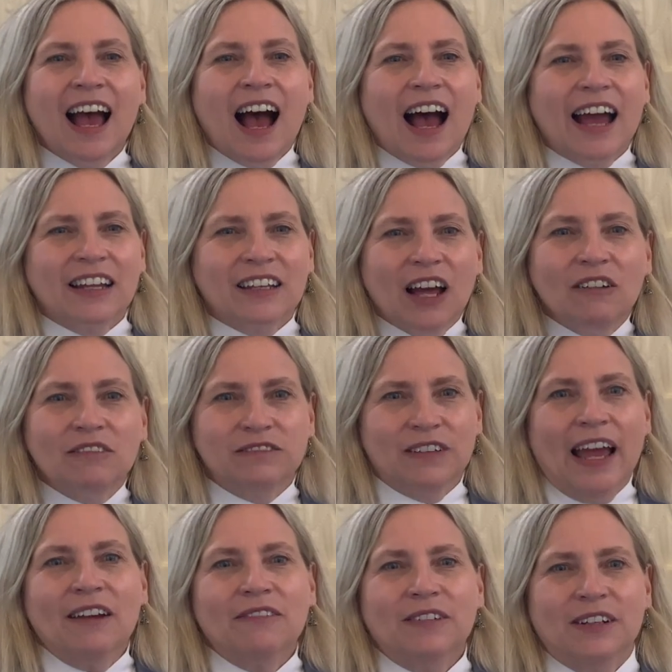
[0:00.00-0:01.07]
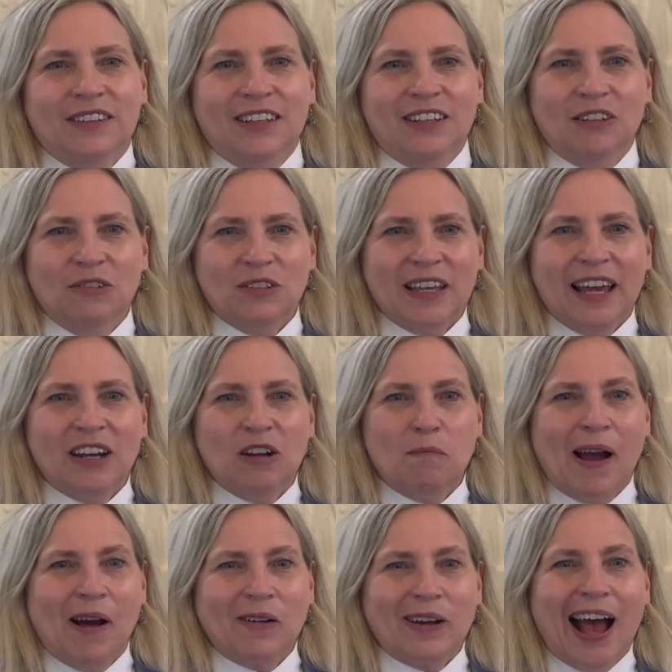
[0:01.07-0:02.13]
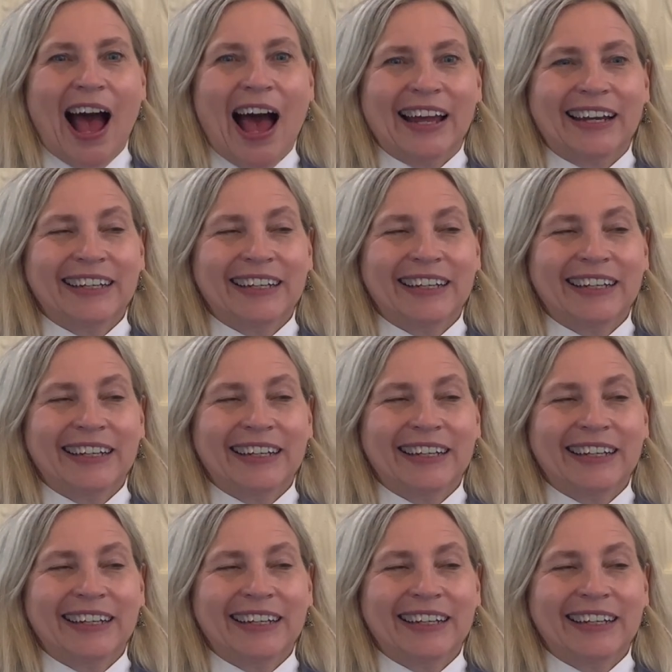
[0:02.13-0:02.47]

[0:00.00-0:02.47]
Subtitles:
I love everything you said about God."